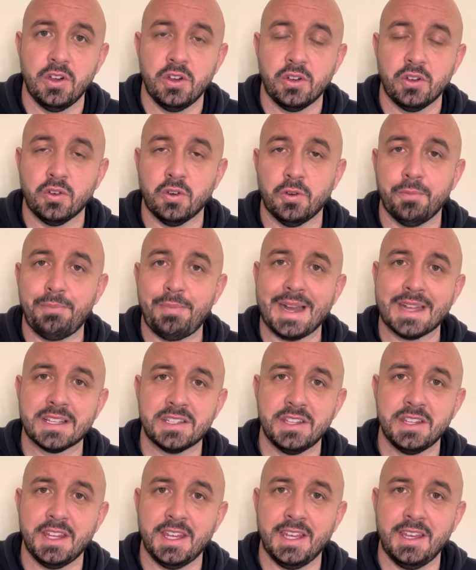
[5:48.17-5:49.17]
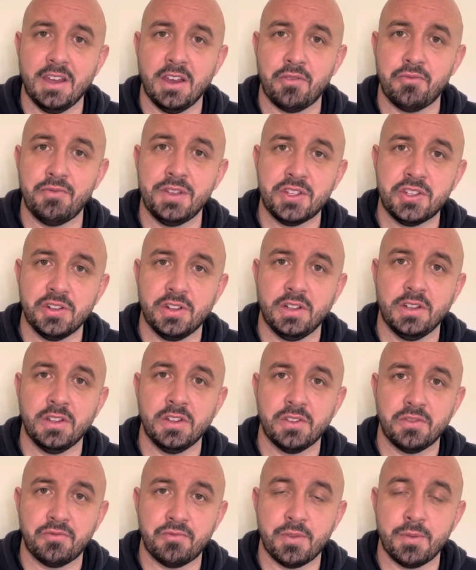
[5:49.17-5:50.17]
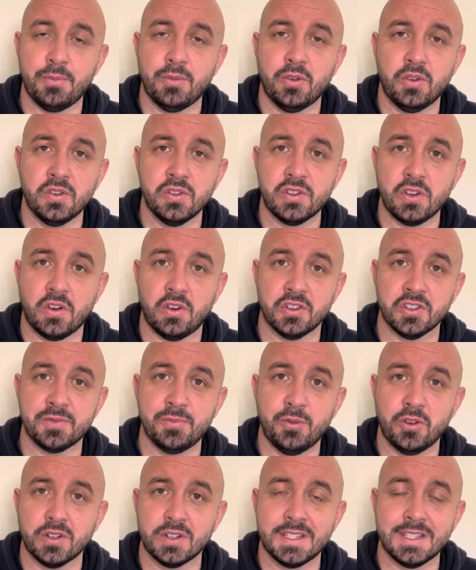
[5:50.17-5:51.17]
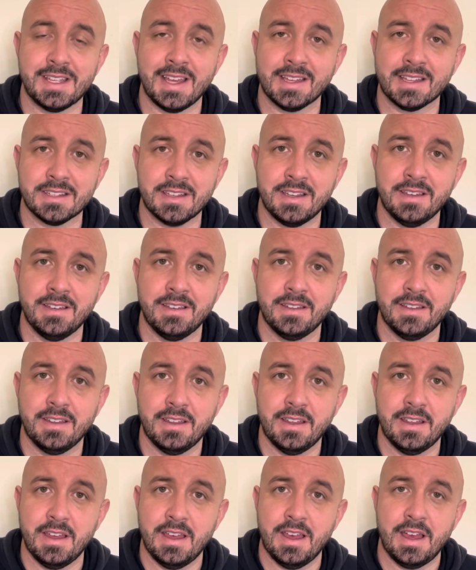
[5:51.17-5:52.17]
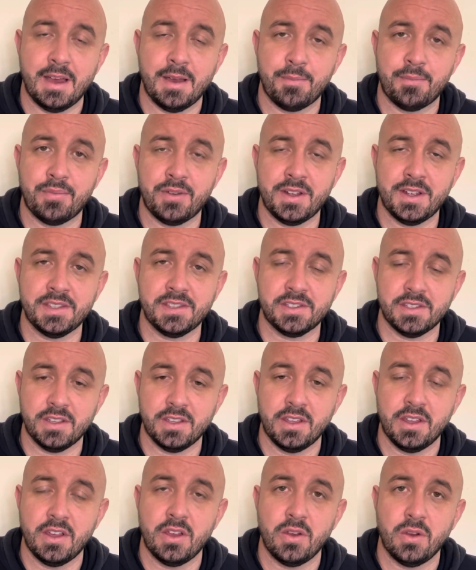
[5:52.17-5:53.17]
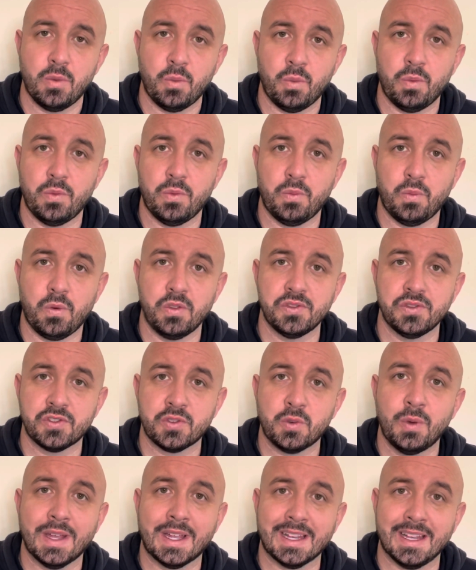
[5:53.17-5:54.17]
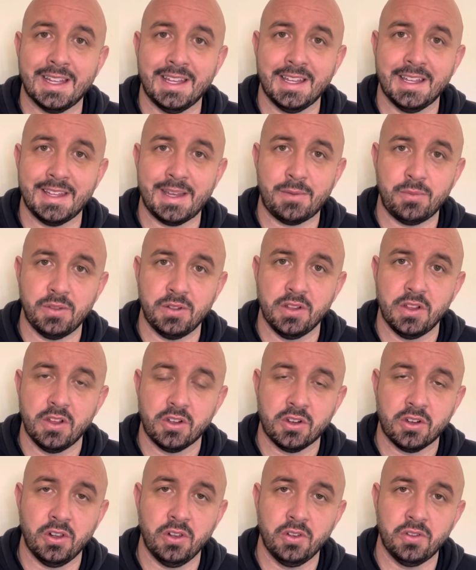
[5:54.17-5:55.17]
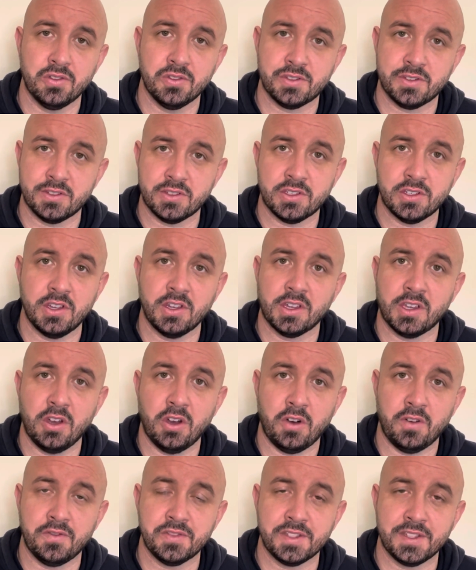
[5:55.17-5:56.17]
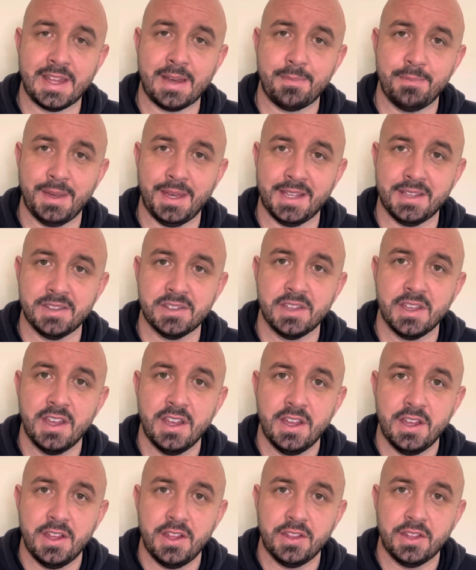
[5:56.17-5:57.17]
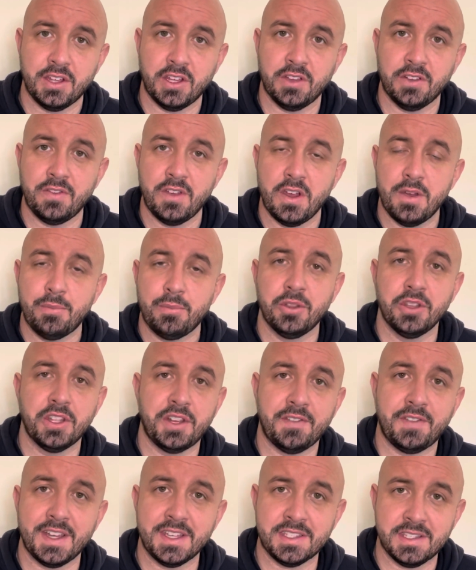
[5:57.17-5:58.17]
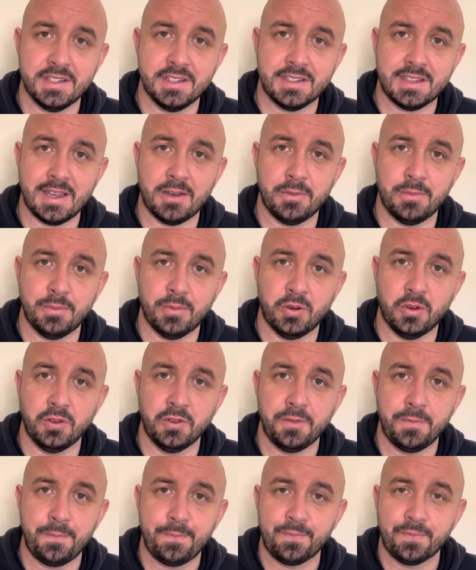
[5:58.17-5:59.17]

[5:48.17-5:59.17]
Go back to the original remote or smoke detector and press once quickly, and that will close the circuit off. So that means that you've put the device in setup mode,